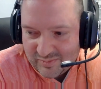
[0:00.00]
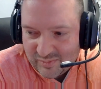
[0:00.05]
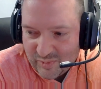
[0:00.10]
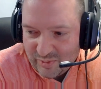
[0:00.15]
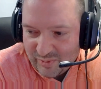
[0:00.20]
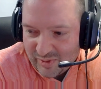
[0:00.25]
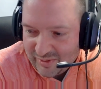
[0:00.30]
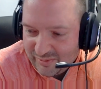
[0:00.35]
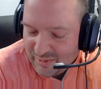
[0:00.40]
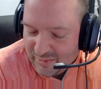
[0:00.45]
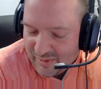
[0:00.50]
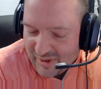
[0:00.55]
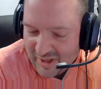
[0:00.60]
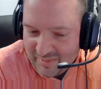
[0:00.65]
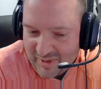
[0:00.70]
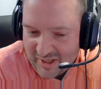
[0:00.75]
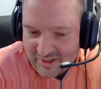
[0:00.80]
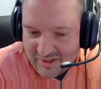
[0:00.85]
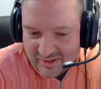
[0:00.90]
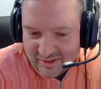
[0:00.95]
we want we want to
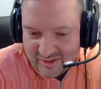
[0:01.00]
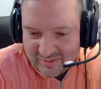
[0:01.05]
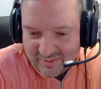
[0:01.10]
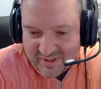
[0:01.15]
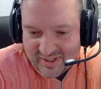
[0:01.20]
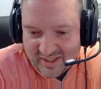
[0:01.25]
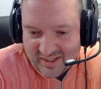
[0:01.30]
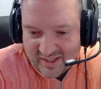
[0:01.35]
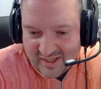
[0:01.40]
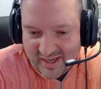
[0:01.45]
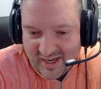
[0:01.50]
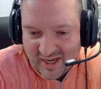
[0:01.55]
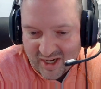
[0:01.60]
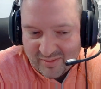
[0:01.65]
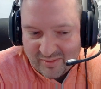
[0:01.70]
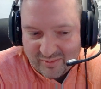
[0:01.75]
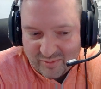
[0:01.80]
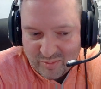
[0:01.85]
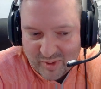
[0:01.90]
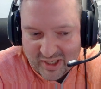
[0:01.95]
make sure that we're taking care
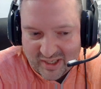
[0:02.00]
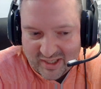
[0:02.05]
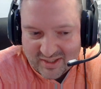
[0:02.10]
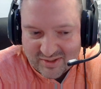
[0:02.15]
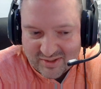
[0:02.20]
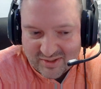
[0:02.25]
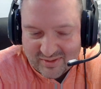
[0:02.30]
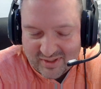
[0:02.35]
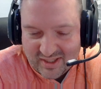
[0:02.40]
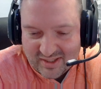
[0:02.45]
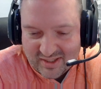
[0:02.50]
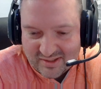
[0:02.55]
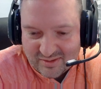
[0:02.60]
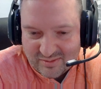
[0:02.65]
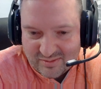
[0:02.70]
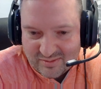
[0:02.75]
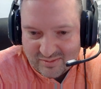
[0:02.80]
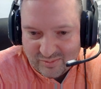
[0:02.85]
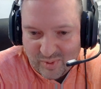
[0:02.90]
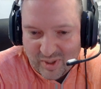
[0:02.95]
of everybody as
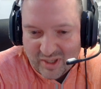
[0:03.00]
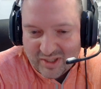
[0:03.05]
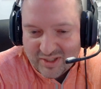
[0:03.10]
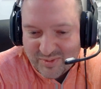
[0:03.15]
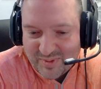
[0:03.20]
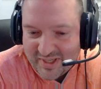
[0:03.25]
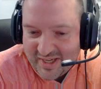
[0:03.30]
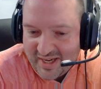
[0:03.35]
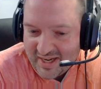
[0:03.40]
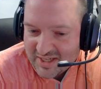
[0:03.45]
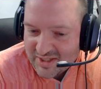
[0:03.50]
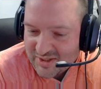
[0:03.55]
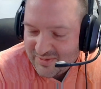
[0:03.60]
as well as we can,